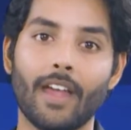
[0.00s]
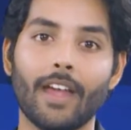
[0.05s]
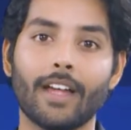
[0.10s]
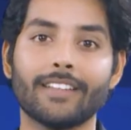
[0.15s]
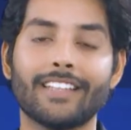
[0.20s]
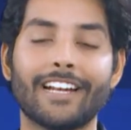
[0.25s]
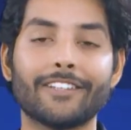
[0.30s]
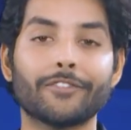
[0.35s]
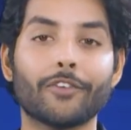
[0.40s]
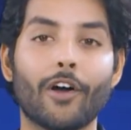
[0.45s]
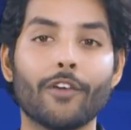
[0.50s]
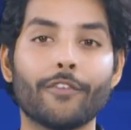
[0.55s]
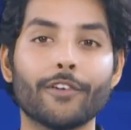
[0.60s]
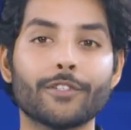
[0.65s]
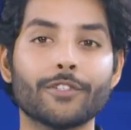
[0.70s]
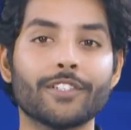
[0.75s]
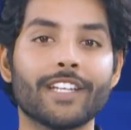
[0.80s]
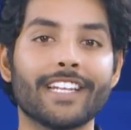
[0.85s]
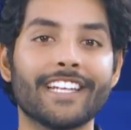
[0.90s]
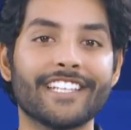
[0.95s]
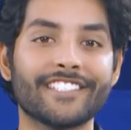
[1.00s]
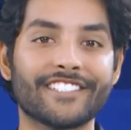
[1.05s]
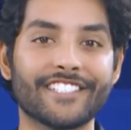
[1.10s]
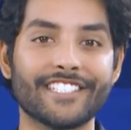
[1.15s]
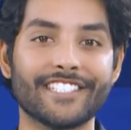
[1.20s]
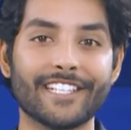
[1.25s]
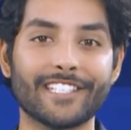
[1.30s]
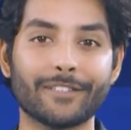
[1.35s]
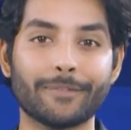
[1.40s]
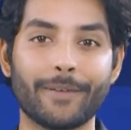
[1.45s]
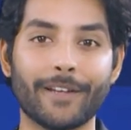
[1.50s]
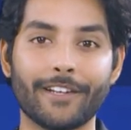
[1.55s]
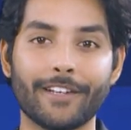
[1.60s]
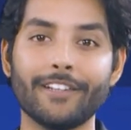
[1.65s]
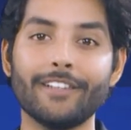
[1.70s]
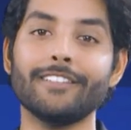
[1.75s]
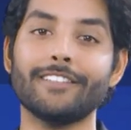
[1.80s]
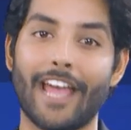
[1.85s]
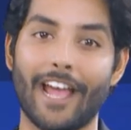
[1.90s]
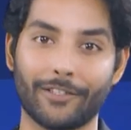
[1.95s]
That's all for today in SGT
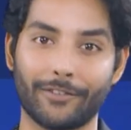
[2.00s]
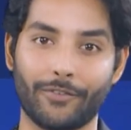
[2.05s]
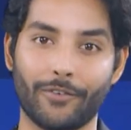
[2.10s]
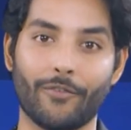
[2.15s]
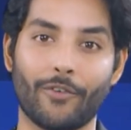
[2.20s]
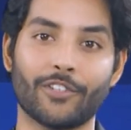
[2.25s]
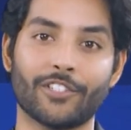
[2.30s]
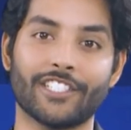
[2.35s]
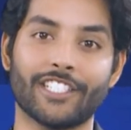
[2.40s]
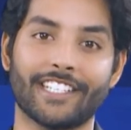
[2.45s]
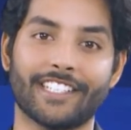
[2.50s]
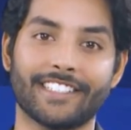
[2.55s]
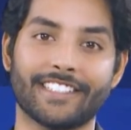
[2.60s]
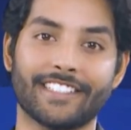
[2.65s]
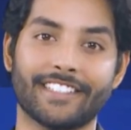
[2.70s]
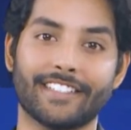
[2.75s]
Explainer. Thanks for watching.